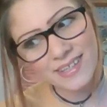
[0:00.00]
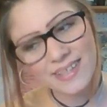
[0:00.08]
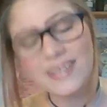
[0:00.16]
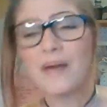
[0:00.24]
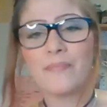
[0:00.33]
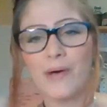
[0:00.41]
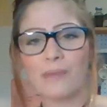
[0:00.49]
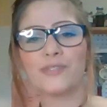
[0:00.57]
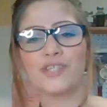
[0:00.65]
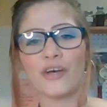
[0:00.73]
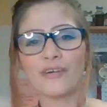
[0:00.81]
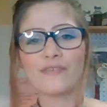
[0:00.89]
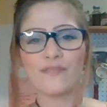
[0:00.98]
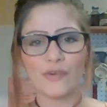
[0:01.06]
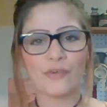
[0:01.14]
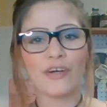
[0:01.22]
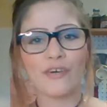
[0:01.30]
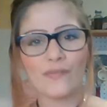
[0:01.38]
Yeah, mom joke.
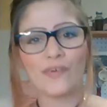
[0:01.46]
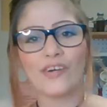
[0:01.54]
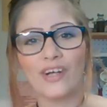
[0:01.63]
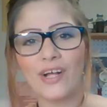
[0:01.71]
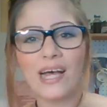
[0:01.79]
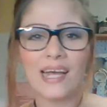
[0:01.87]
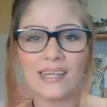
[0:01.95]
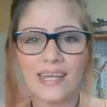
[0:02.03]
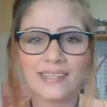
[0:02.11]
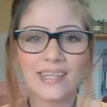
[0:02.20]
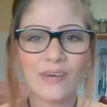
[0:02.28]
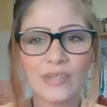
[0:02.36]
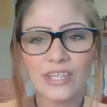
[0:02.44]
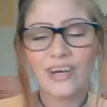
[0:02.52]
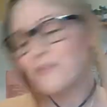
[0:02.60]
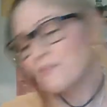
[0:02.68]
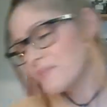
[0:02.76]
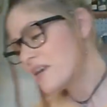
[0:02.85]
For real, for real. I like that one,
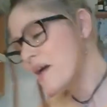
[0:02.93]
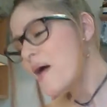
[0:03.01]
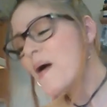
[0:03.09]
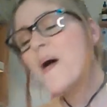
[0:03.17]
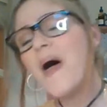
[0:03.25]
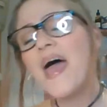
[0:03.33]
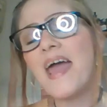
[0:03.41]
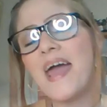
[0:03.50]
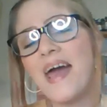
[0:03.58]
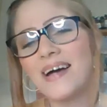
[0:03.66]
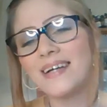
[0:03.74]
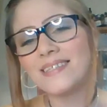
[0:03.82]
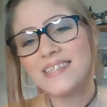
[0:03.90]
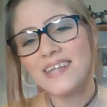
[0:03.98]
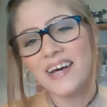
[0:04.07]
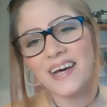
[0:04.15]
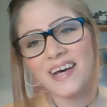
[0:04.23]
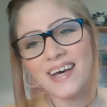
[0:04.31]
though. And
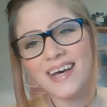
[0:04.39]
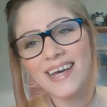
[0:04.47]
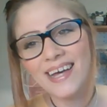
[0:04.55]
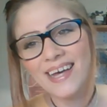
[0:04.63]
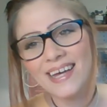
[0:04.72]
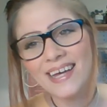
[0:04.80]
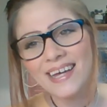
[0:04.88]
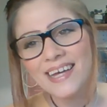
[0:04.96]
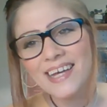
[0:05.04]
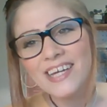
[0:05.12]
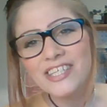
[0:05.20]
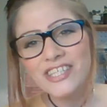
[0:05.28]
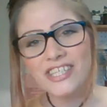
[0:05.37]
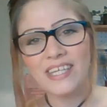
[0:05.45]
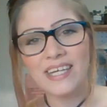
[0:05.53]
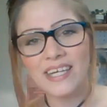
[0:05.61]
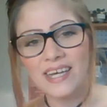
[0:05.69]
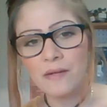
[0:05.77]

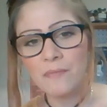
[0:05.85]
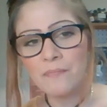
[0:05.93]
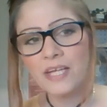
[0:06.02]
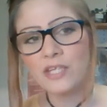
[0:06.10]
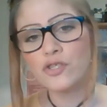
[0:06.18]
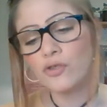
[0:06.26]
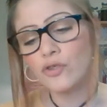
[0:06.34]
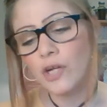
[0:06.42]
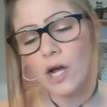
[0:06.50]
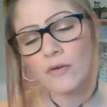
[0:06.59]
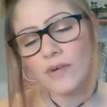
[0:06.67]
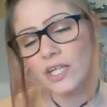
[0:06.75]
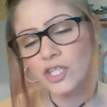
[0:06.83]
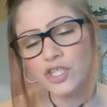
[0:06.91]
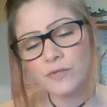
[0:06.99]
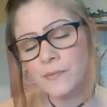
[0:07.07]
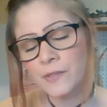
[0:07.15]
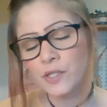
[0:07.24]
she makes jewelry already.
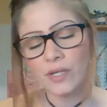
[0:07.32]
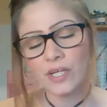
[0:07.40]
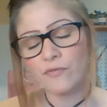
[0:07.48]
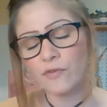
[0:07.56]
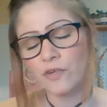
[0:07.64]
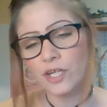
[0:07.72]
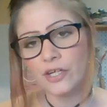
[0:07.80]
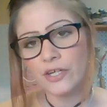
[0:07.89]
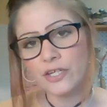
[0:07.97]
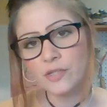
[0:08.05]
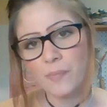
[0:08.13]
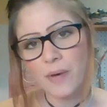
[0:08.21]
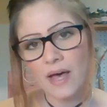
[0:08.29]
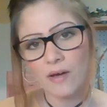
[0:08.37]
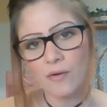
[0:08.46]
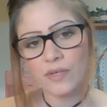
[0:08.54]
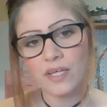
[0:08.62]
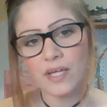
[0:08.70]
She's been doing it for years,
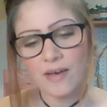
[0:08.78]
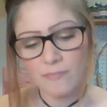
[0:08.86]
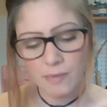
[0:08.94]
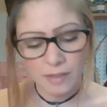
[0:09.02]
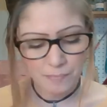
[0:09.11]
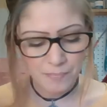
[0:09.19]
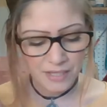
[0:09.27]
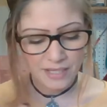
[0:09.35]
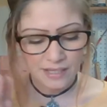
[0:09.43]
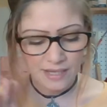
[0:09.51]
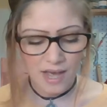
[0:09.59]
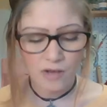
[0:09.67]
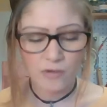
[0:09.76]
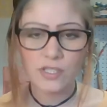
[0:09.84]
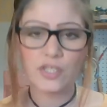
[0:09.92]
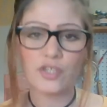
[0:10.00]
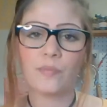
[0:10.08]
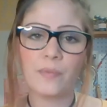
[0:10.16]
but we have been picking out
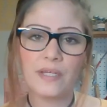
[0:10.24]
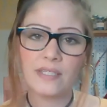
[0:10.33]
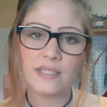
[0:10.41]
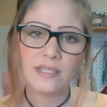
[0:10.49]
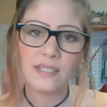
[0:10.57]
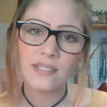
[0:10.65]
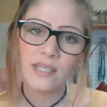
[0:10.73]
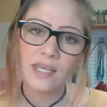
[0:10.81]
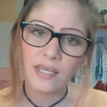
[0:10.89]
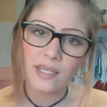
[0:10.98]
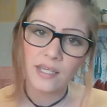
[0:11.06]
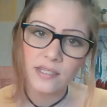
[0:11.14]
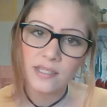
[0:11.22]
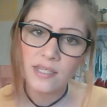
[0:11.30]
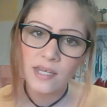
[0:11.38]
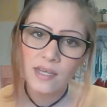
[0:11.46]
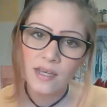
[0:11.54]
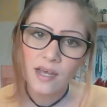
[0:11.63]
certain pieces, and
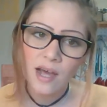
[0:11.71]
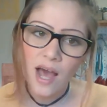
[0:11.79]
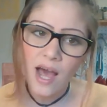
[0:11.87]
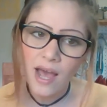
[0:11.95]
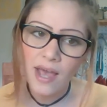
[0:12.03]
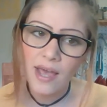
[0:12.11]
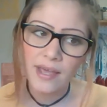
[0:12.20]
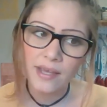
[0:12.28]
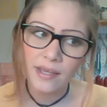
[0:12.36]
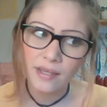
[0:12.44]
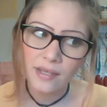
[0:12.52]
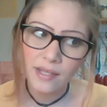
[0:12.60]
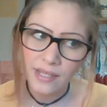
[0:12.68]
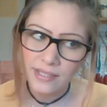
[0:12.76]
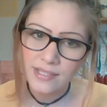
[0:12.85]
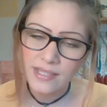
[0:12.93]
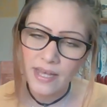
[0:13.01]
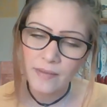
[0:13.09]
I
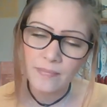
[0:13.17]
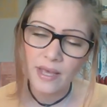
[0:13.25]
cleanse them